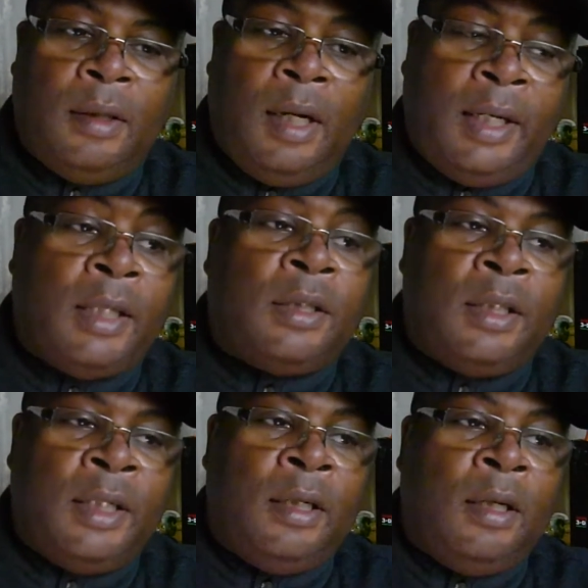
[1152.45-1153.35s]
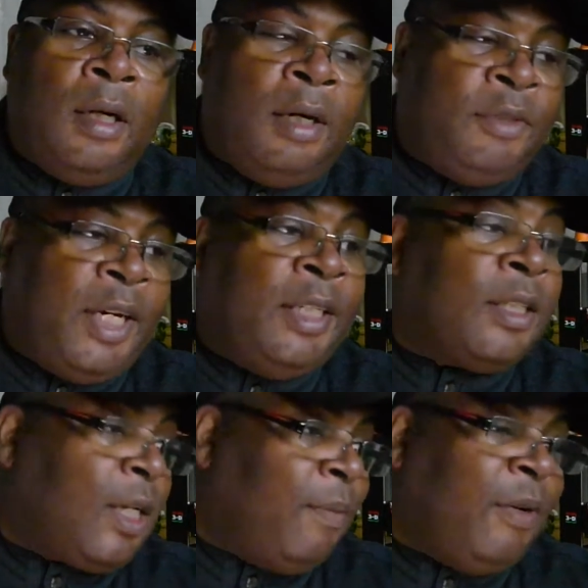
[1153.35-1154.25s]
and actually I've
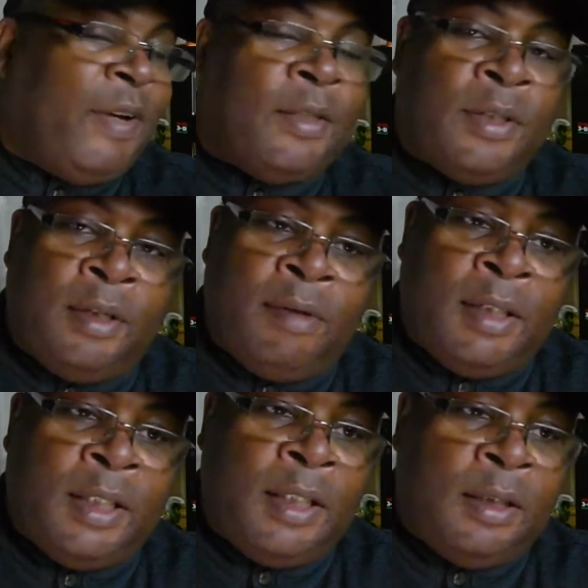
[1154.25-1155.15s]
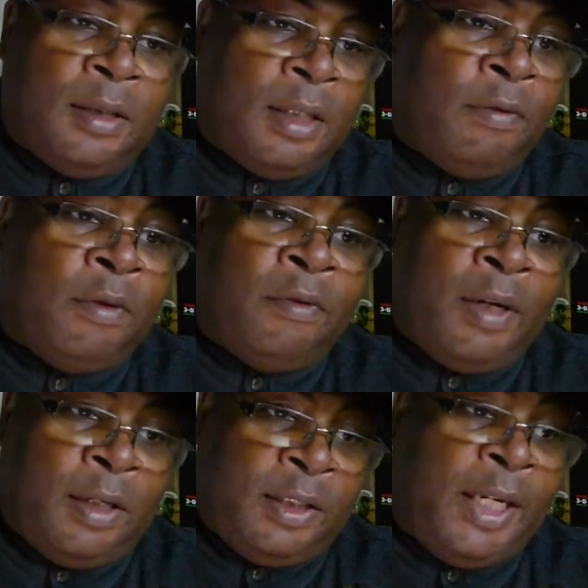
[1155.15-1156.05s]
changed a couple of fans in it already.
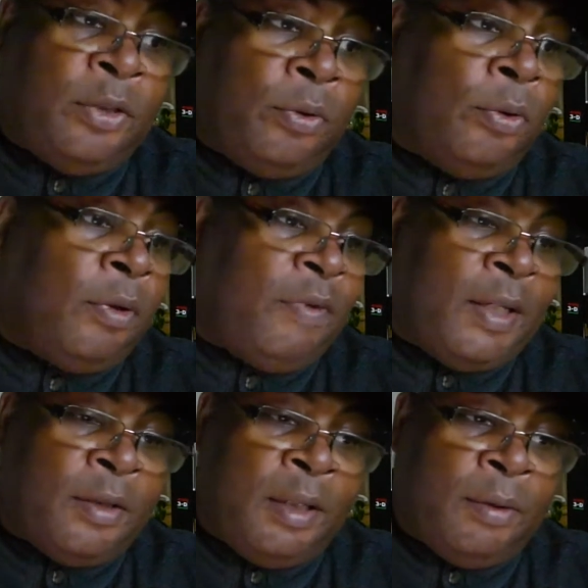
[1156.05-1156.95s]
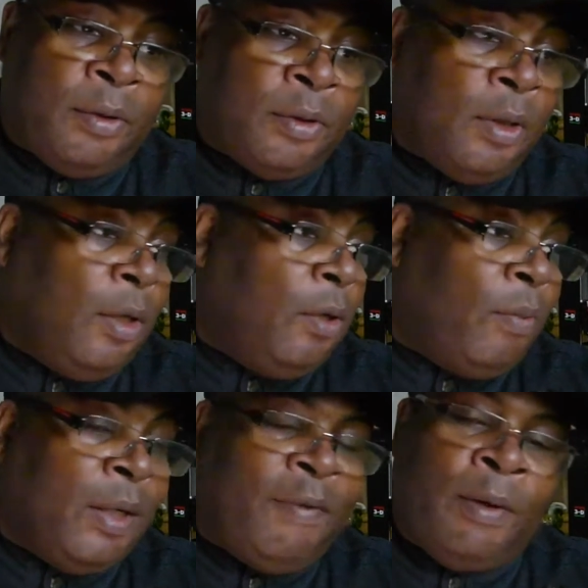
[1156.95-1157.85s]
I've changed all the fans in it because
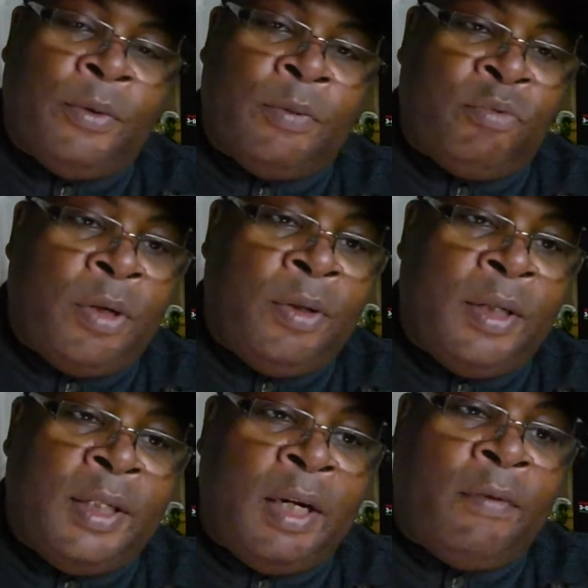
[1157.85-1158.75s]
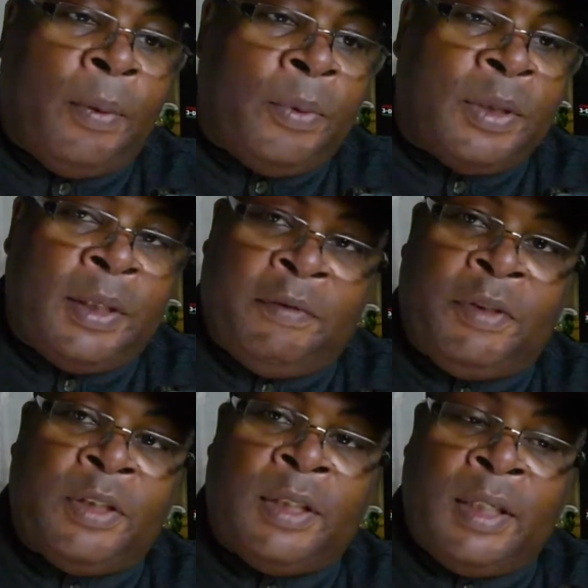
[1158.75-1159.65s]
one fan was broken, the other one wasn't
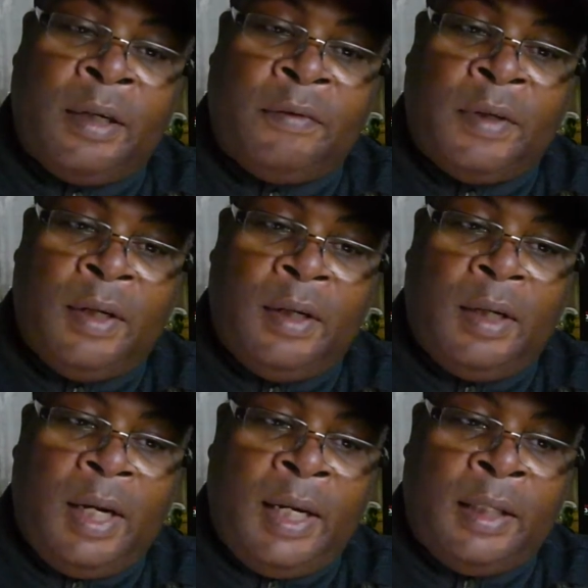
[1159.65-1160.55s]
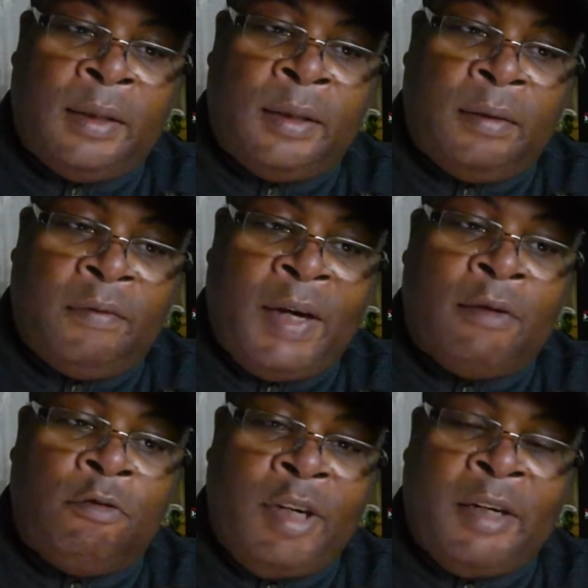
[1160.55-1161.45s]
efficient enough, and
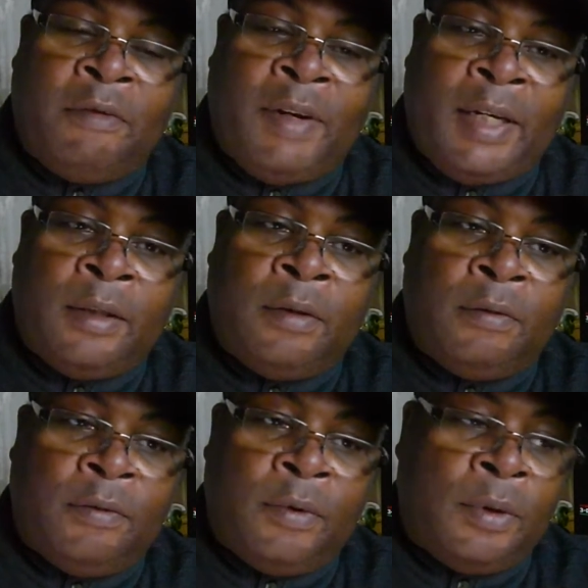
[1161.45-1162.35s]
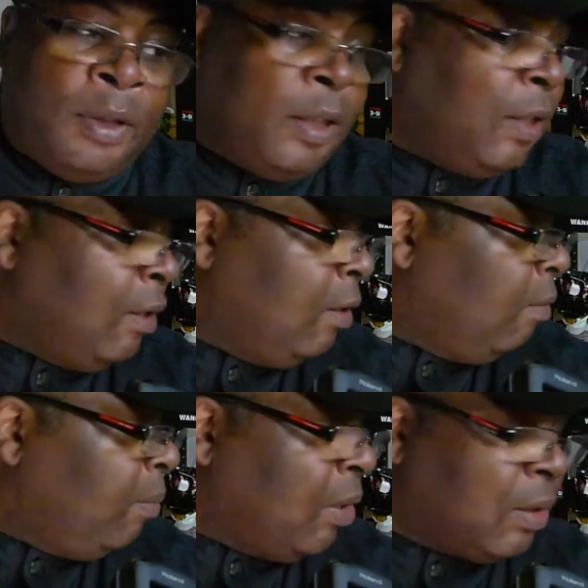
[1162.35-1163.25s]
that rear fan for the
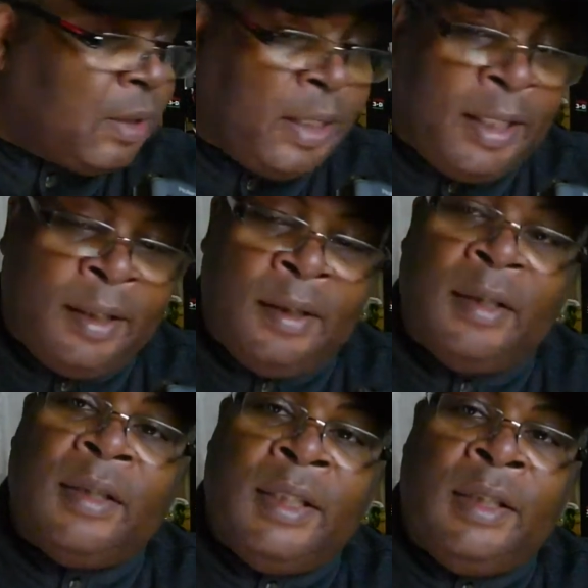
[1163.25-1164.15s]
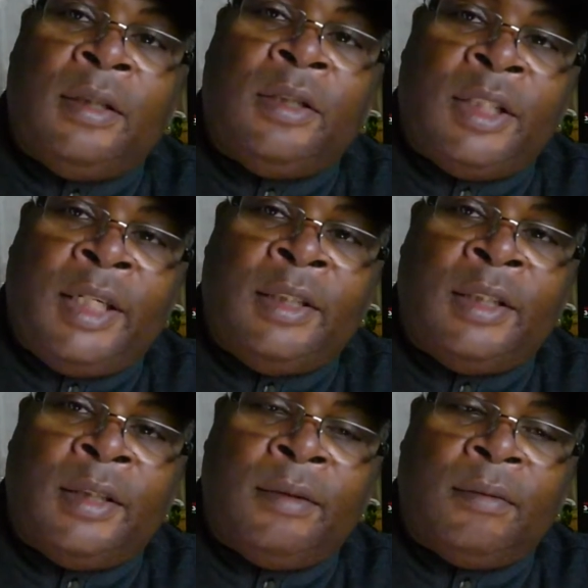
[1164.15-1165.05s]
box there needs
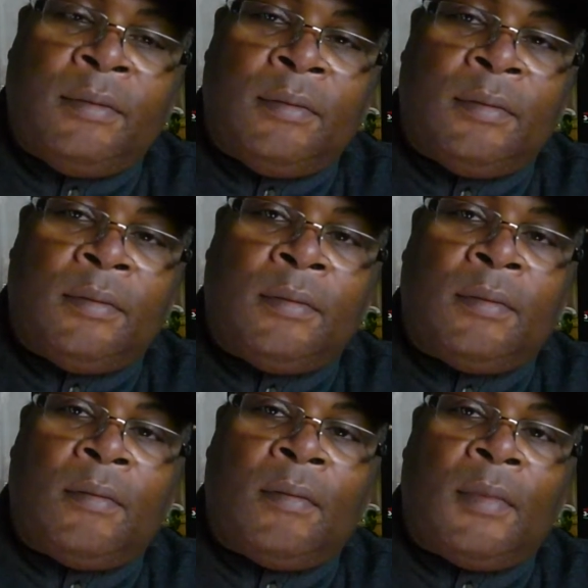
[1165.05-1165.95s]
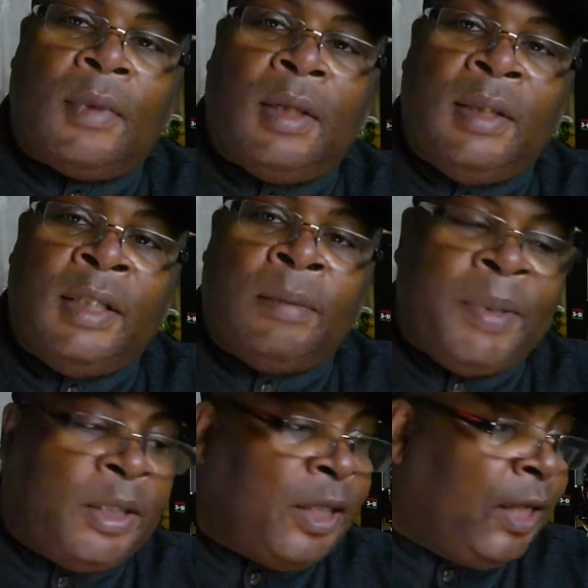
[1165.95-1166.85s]
changing. Needs a
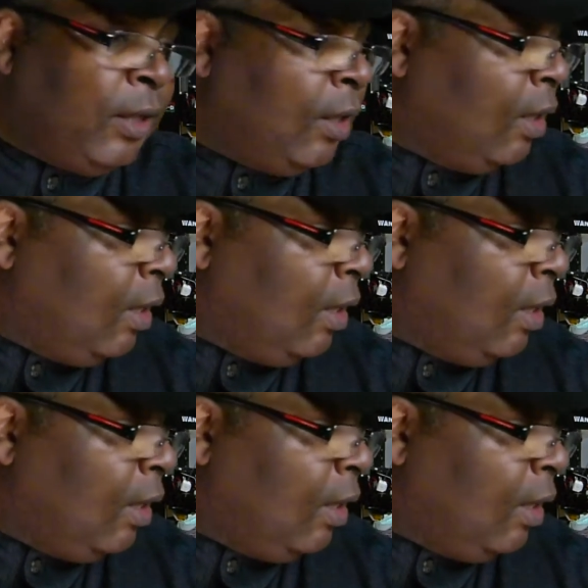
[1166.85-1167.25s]
big change.